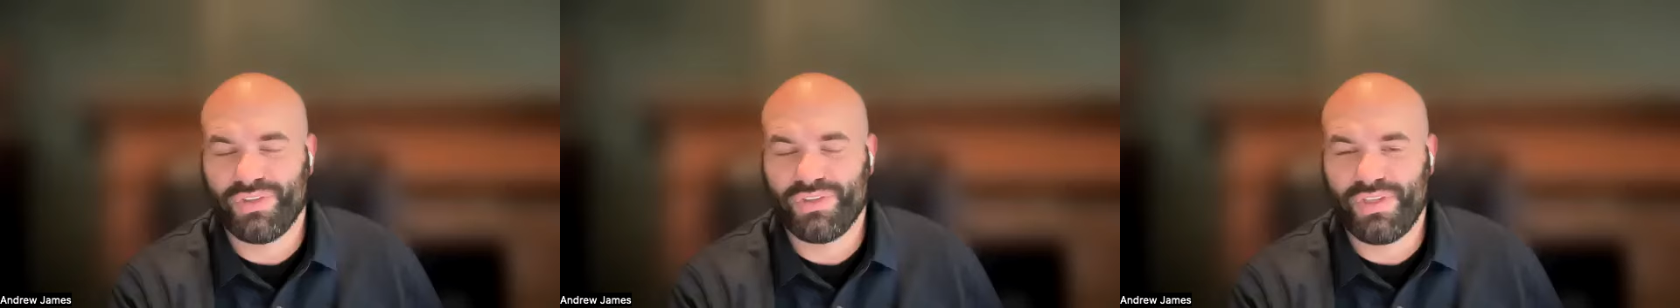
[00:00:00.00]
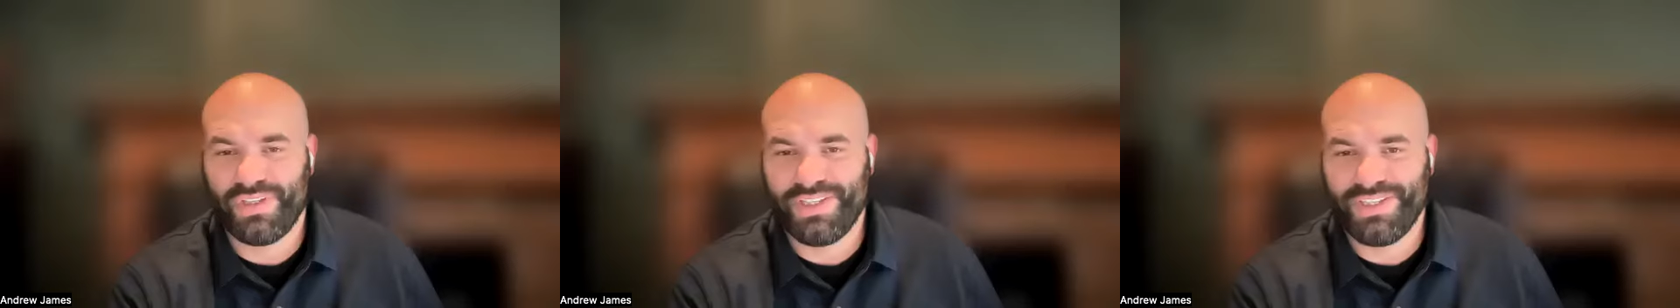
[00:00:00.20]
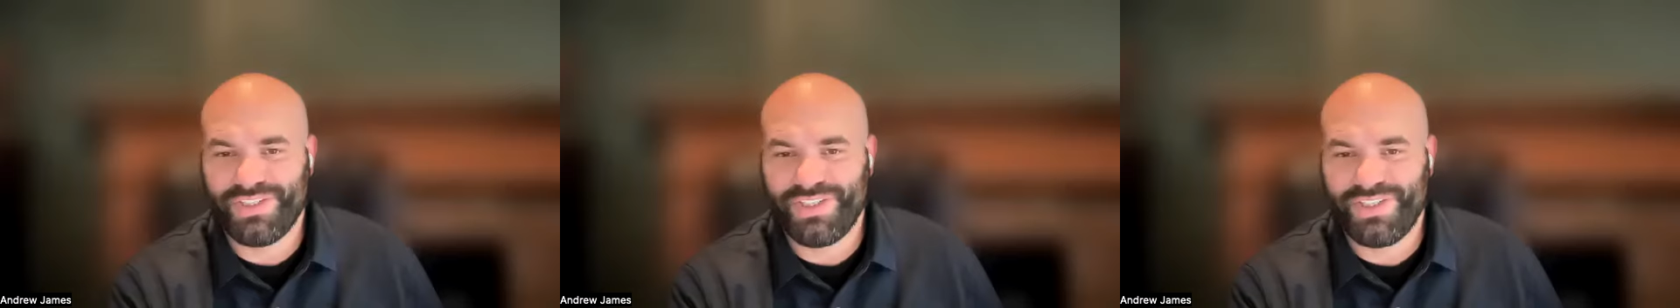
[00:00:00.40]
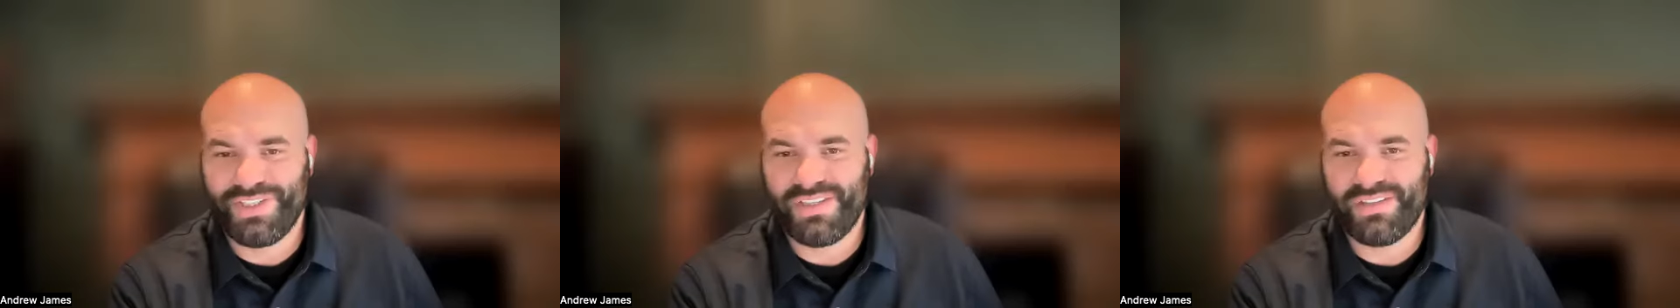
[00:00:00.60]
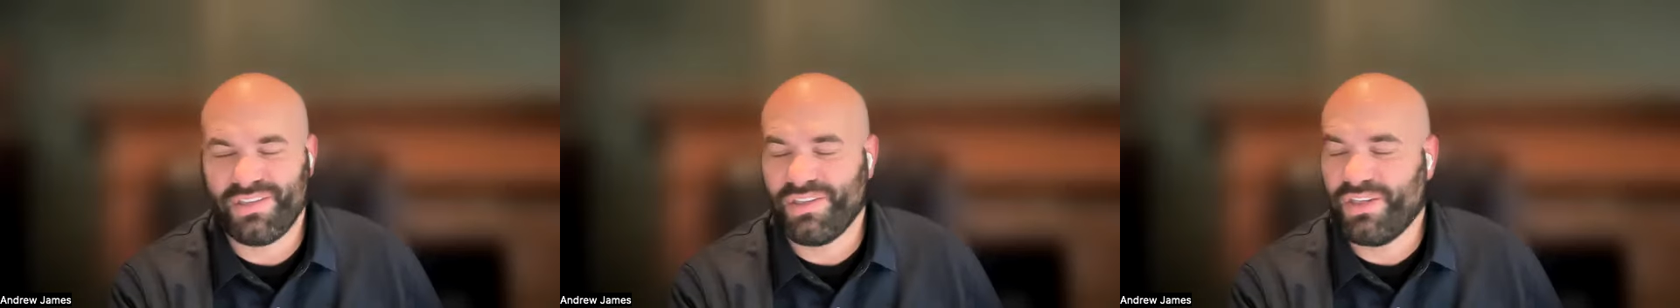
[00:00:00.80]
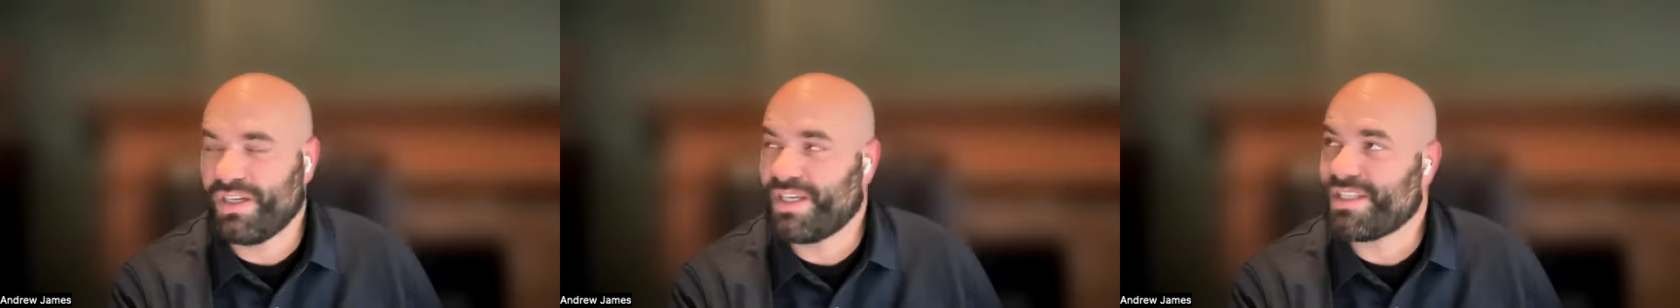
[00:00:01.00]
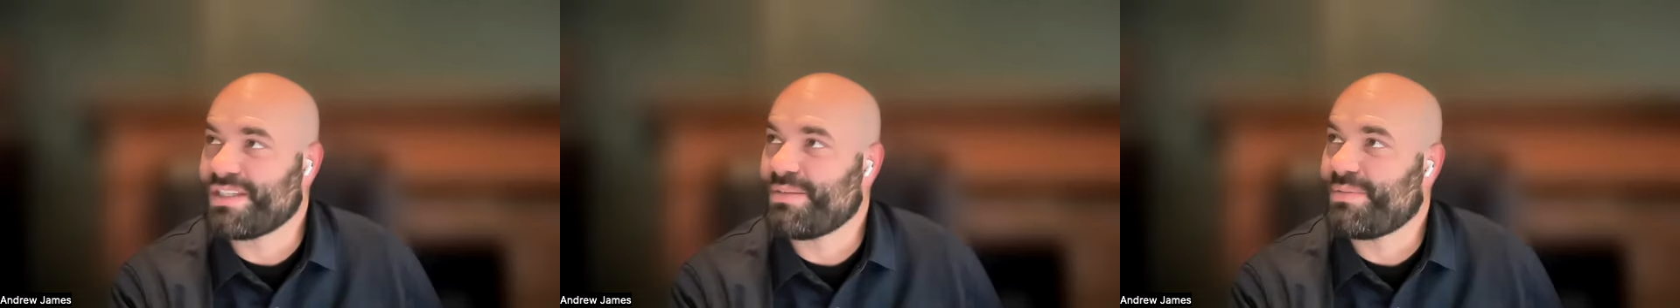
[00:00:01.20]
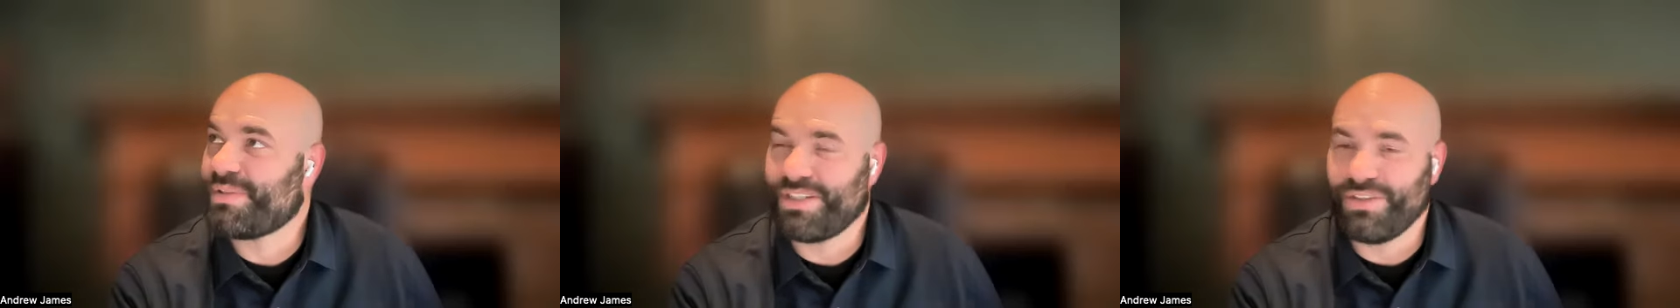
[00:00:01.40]
I'll let Chase give the long answer,
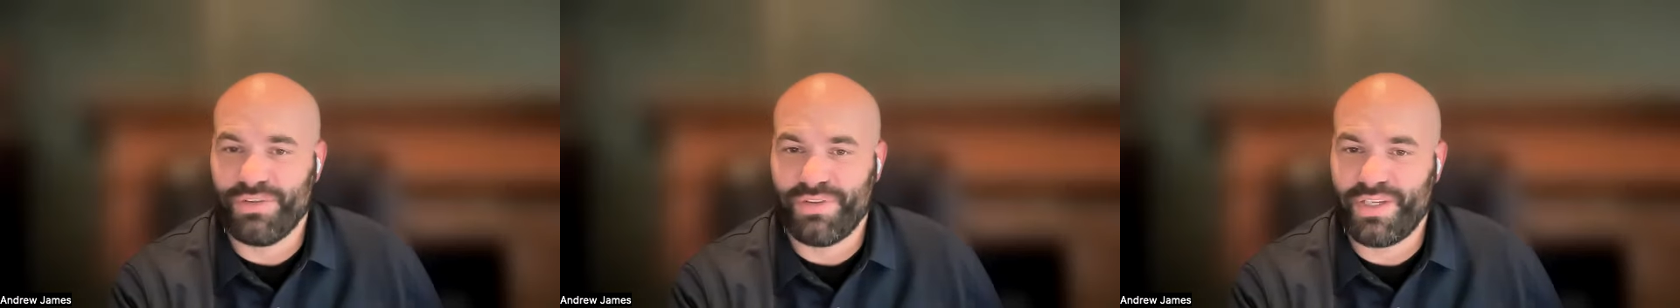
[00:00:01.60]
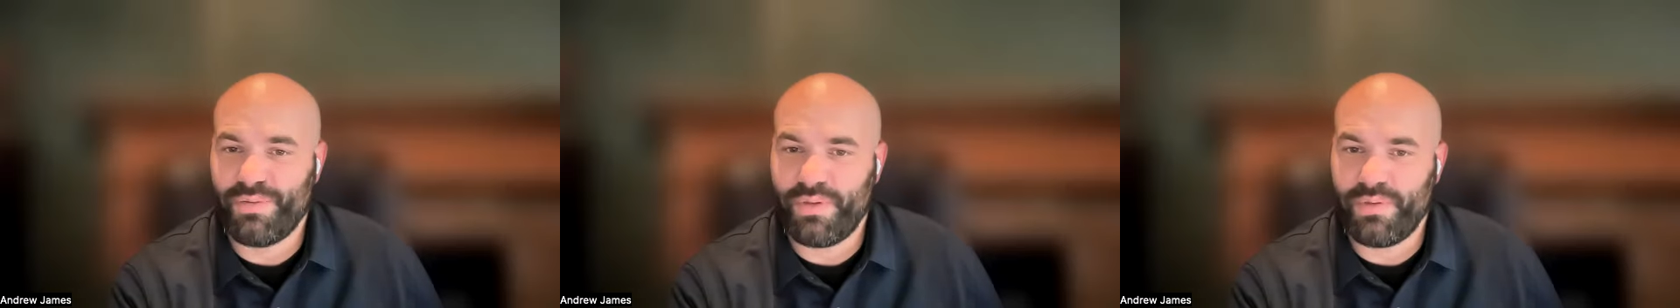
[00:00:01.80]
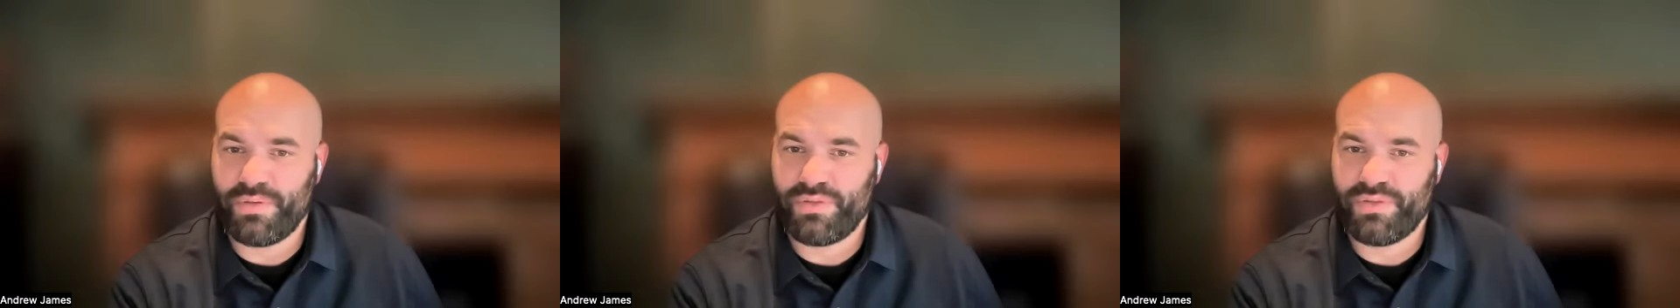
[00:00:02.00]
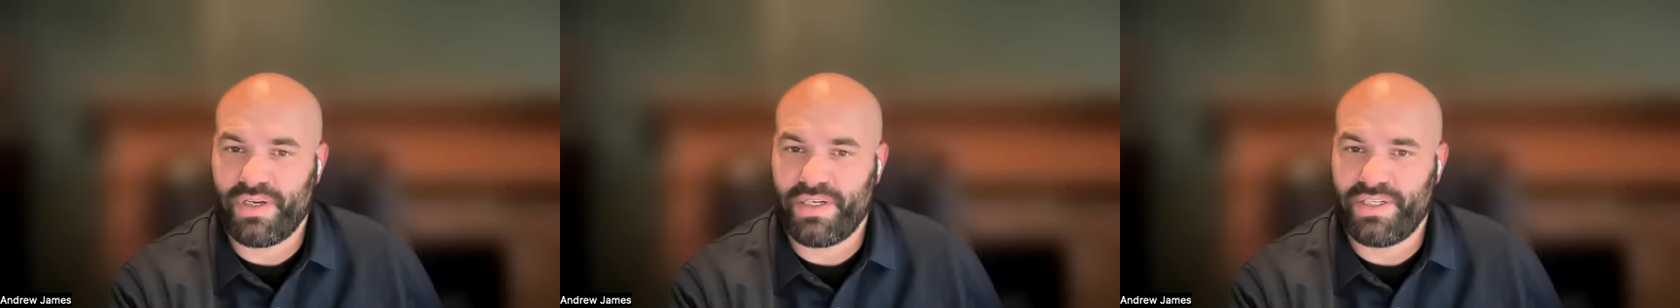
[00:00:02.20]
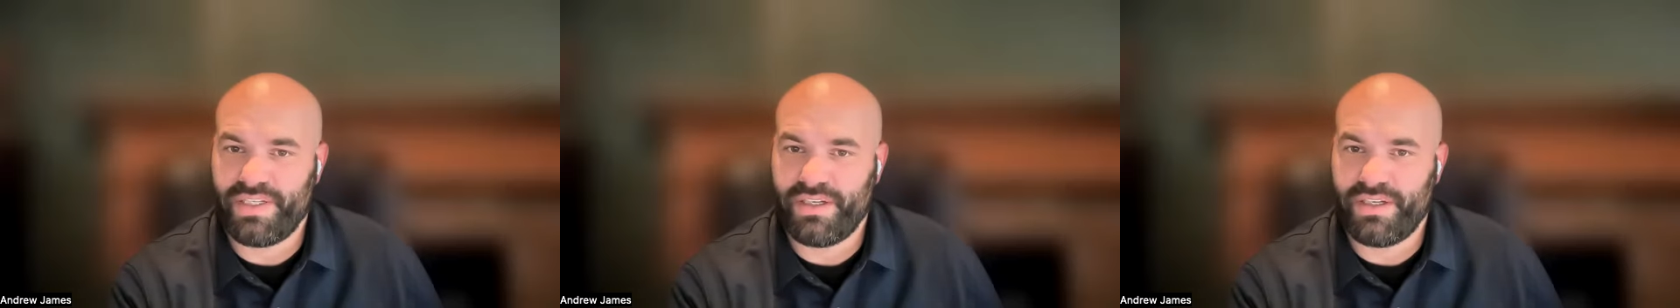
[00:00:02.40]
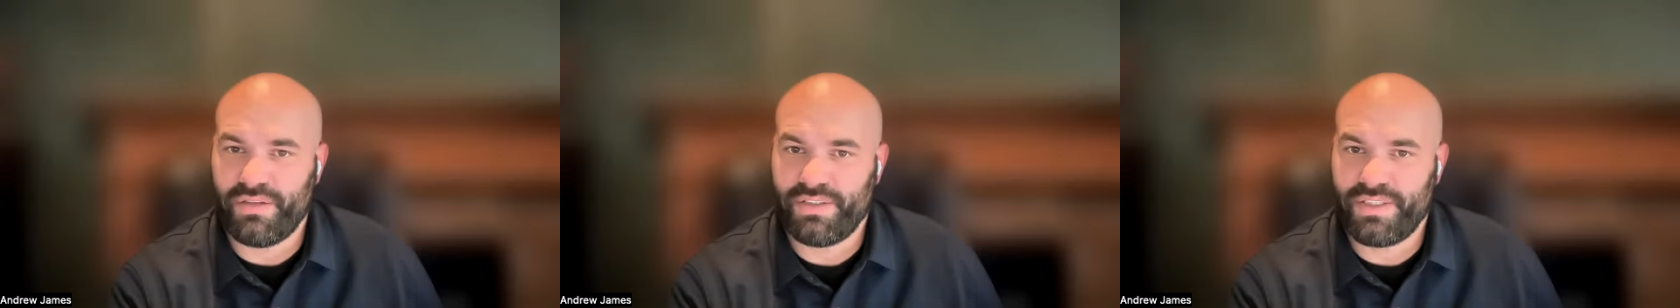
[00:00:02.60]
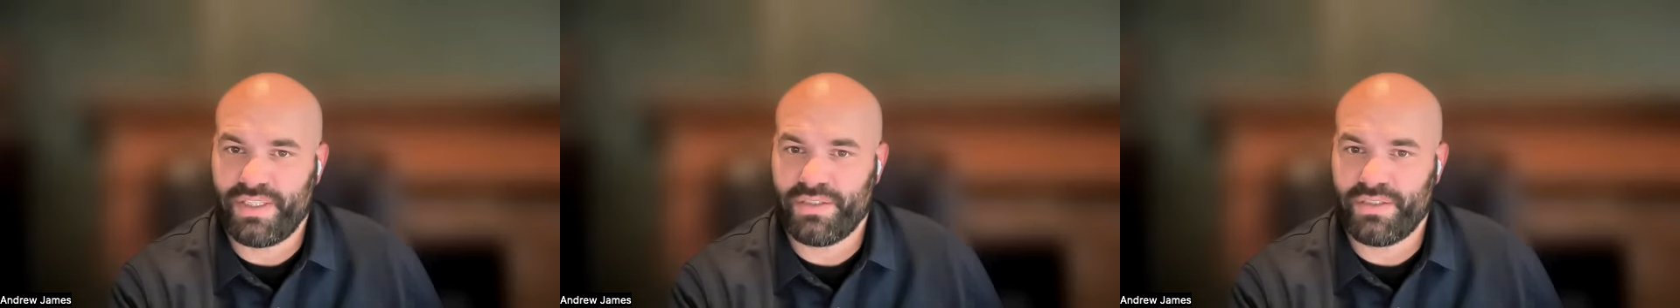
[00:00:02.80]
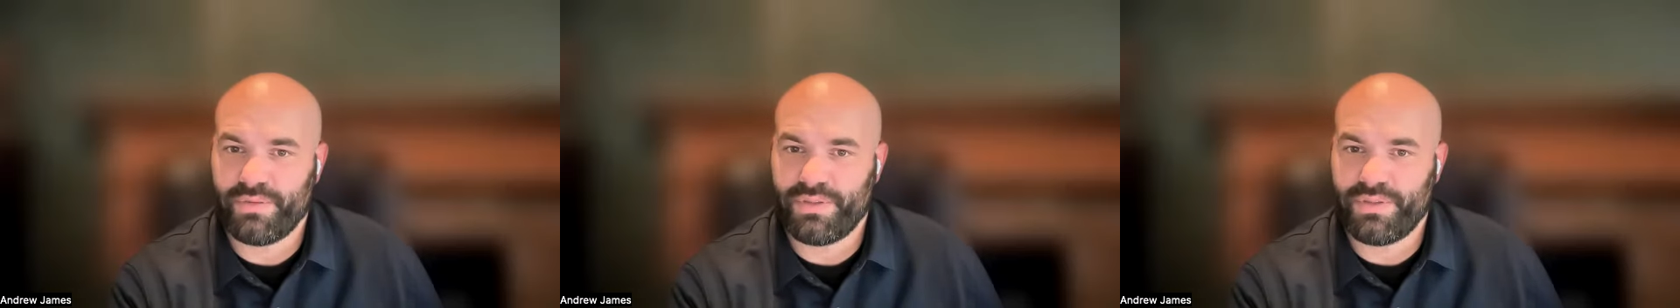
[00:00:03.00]
but I don't think we would try to narrow it down to
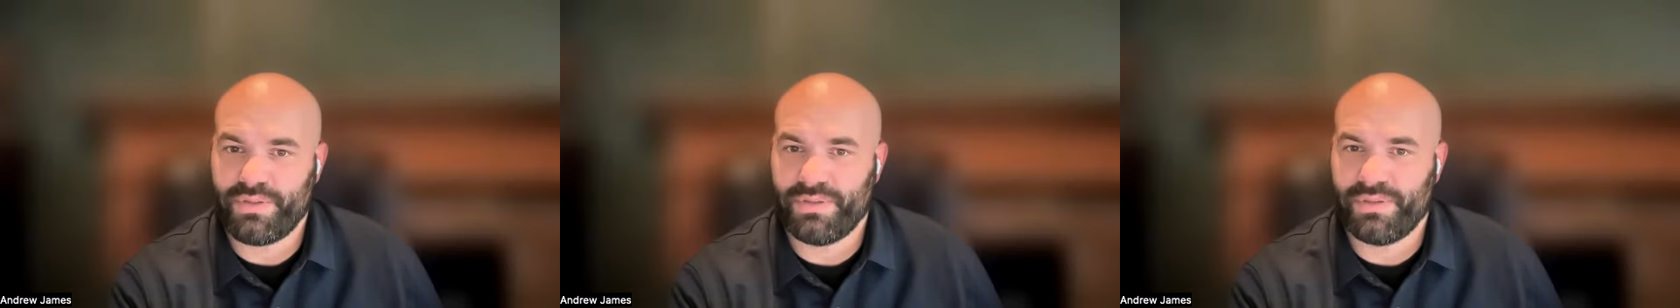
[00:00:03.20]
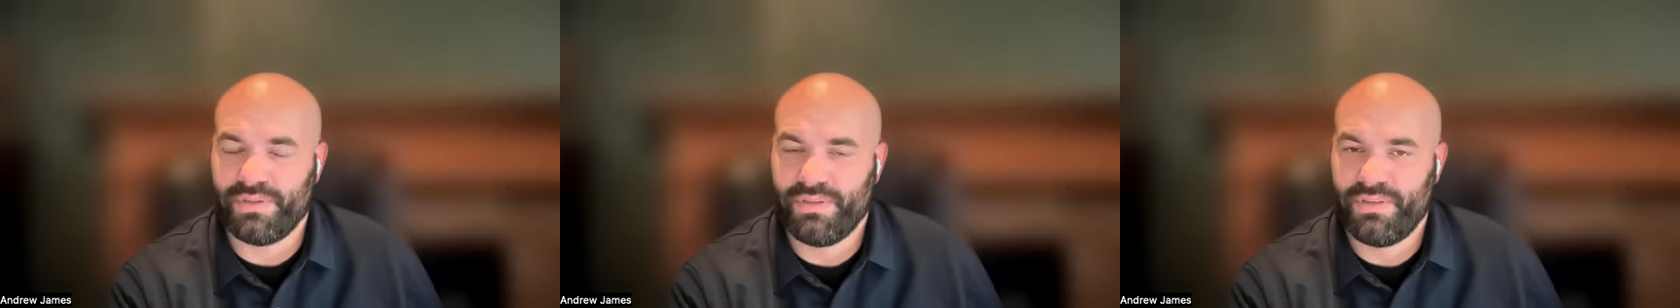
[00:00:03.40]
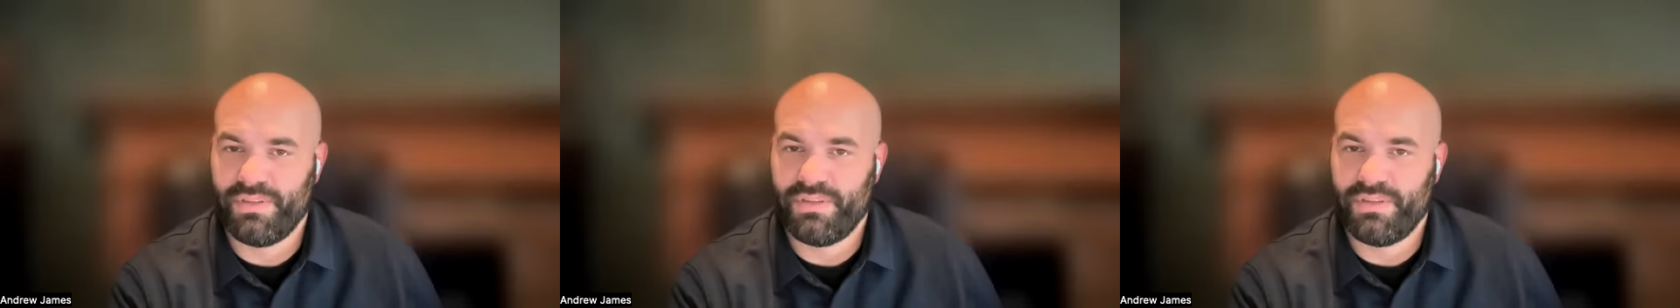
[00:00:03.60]
one tool.